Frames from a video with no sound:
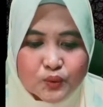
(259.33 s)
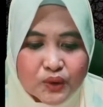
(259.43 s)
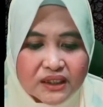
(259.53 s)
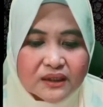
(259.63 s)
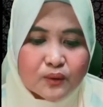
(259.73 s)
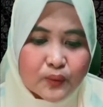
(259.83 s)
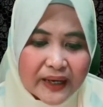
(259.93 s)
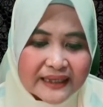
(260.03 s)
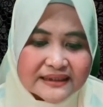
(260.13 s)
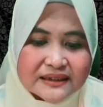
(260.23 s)
worked
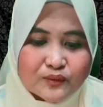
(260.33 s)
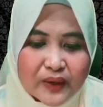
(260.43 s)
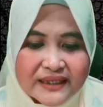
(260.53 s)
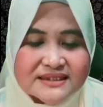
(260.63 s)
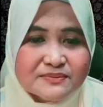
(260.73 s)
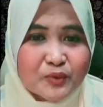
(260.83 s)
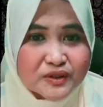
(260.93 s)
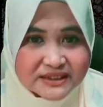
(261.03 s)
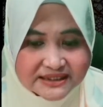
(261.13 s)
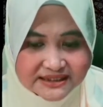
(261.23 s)
well in one's
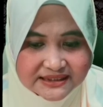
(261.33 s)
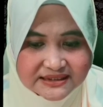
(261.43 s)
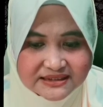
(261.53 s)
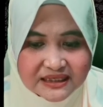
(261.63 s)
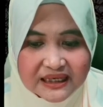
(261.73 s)
position